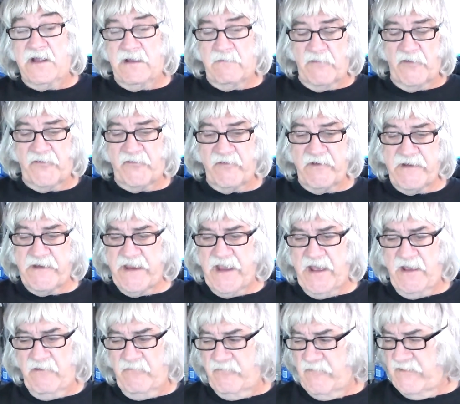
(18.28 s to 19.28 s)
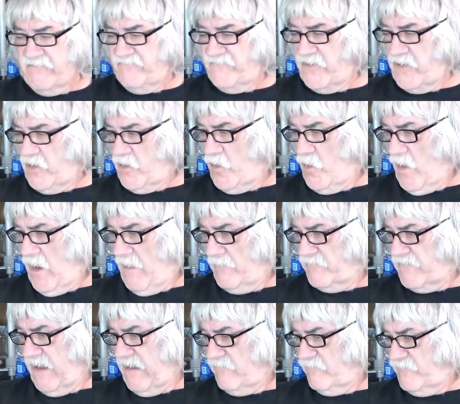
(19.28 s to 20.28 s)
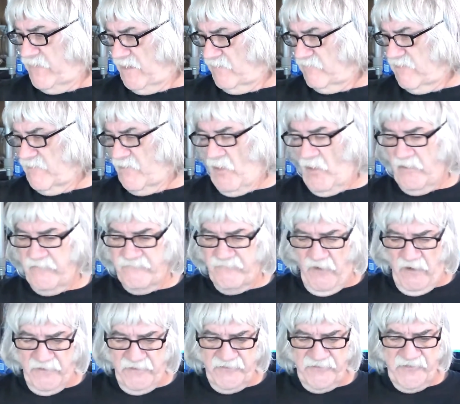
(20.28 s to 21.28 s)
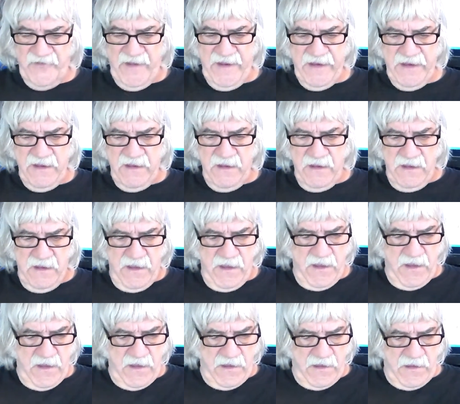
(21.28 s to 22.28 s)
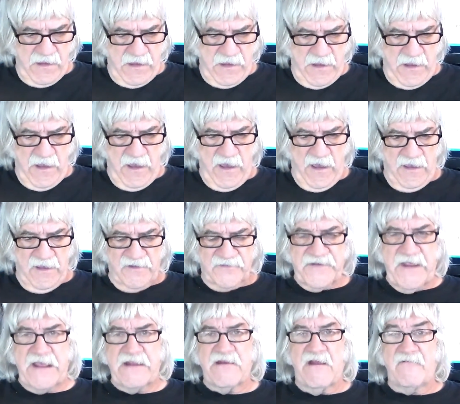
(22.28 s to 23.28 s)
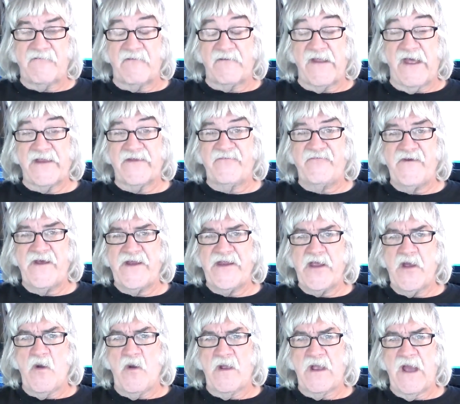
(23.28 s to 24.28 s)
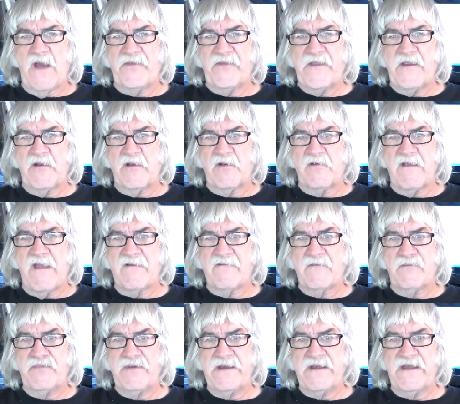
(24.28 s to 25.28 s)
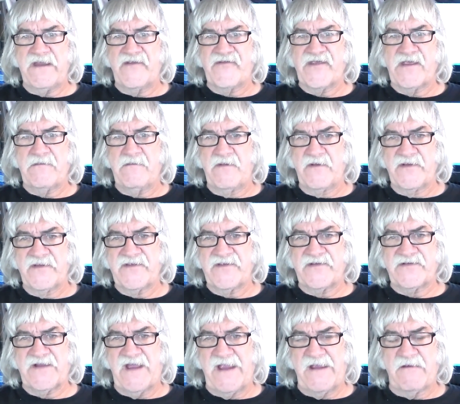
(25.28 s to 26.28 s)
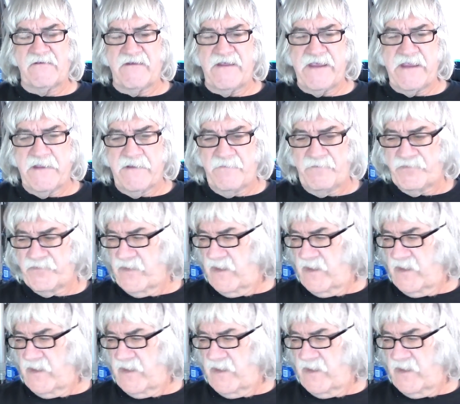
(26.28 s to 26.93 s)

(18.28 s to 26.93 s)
number three uh, review update build report on this thing. taking off the last video, I got the aircraft completely assembled in its entirety.